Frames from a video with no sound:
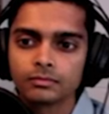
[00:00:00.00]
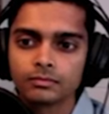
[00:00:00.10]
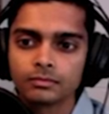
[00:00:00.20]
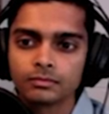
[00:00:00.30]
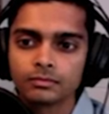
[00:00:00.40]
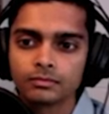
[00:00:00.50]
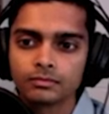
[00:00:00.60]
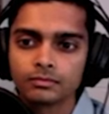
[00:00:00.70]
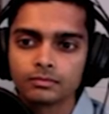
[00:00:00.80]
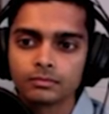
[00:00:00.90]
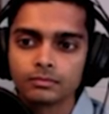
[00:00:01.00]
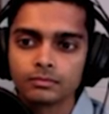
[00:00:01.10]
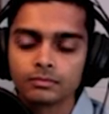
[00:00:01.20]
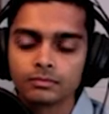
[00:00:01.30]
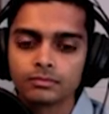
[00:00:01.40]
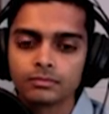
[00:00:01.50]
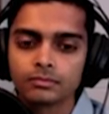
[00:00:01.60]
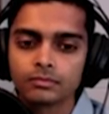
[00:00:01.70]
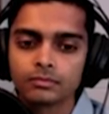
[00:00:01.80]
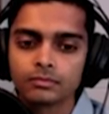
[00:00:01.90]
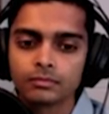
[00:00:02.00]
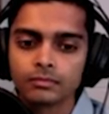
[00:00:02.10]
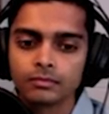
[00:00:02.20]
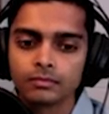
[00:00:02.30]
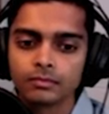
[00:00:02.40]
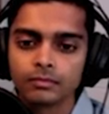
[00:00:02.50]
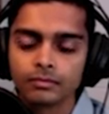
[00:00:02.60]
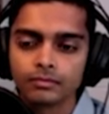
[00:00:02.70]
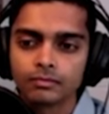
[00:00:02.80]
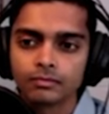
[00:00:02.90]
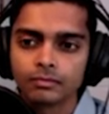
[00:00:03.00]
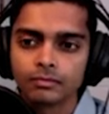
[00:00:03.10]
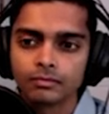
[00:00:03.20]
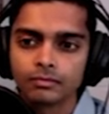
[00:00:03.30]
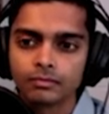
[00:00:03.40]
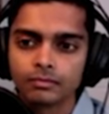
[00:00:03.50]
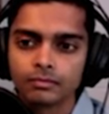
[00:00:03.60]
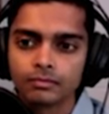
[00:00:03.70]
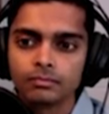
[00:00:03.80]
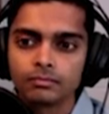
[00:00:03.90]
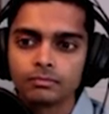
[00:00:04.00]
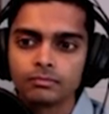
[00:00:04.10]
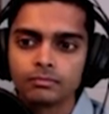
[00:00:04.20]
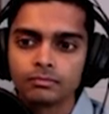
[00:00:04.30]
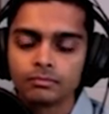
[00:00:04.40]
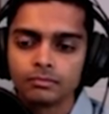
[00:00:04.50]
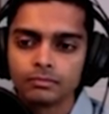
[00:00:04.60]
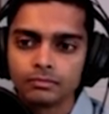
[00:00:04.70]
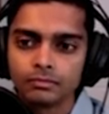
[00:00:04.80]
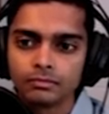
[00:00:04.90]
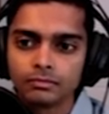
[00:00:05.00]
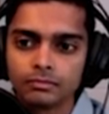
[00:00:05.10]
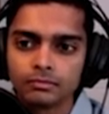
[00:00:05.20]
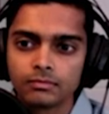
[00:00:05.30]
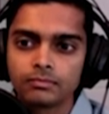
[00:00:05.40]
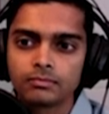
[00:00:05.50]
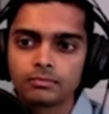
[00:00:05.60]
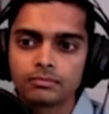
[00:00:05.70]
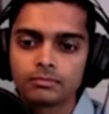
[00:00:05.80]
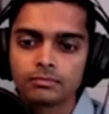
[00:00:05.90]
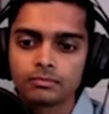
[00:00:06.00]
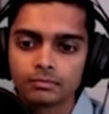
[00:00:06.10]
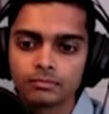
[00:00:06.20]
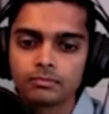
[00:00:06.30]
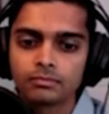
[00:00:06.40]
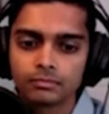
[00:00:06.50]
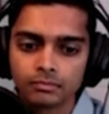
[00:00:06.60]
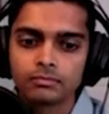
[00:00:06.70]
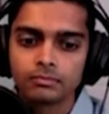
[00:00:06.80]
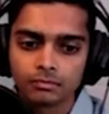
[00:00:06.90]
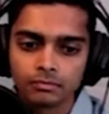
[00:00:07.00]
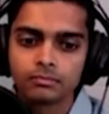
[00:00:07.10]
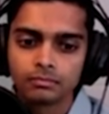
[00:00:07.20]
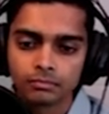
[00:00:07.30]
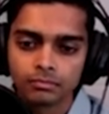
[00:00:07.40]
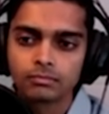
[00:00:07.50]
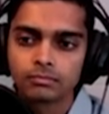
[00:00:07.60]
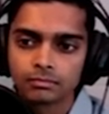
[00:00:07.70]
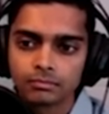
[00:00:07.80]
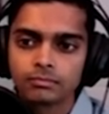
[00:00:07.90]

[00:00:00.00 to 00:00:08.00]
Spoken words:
No words are spoken by the person on screen.